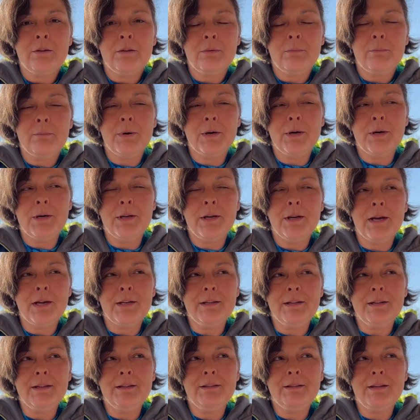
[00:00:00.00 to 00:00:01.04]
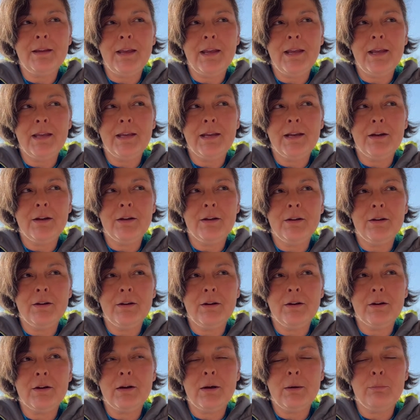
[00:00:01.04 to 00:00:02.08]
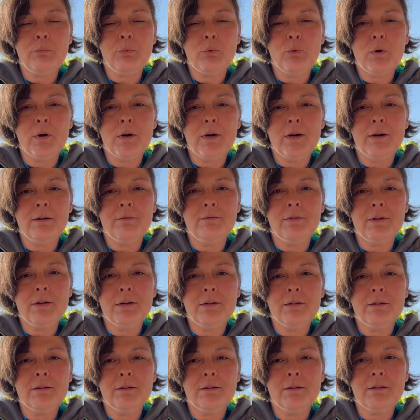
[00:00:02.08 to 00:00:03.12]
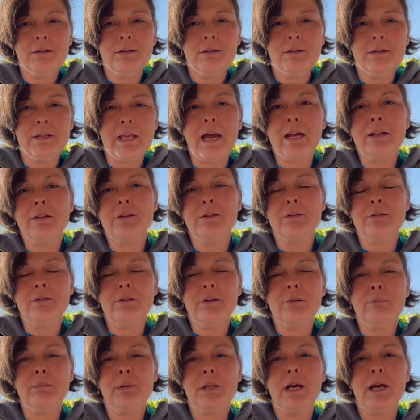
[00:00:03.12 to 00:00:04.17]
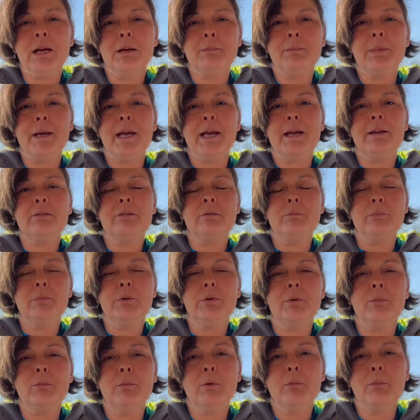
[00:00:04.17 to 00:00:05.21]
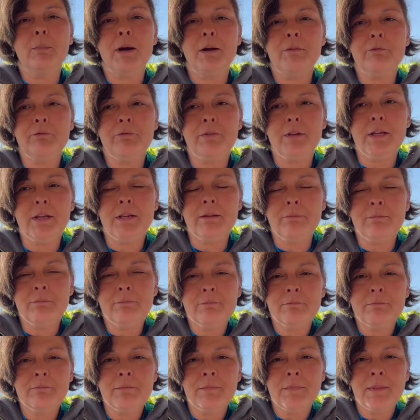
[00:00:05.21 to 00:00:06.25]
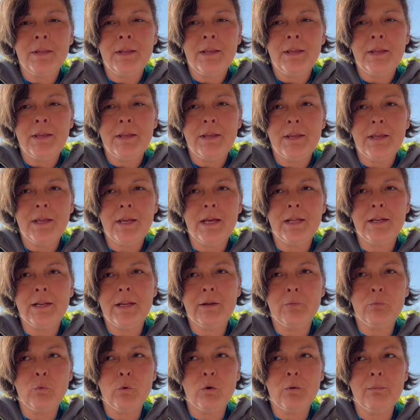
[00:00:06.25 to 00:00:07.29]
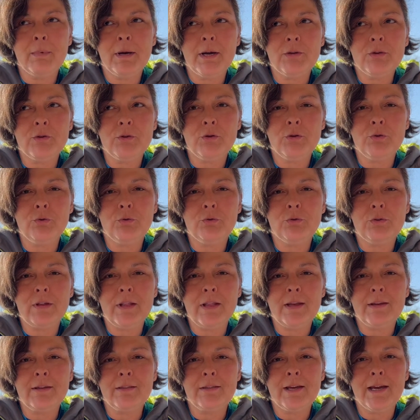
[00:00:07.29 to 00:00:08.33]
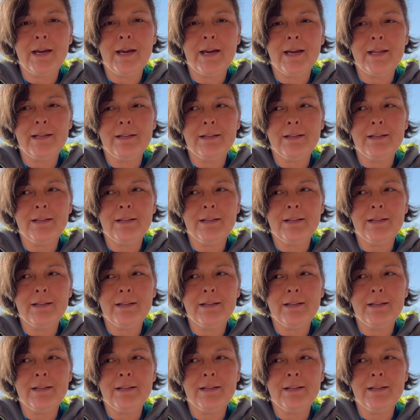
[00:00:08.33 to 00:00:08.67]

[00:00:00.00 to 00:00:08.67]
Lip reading: But I did take a couple of gallon Ziploc bags and put them on my feet, and then wore my shoes like that,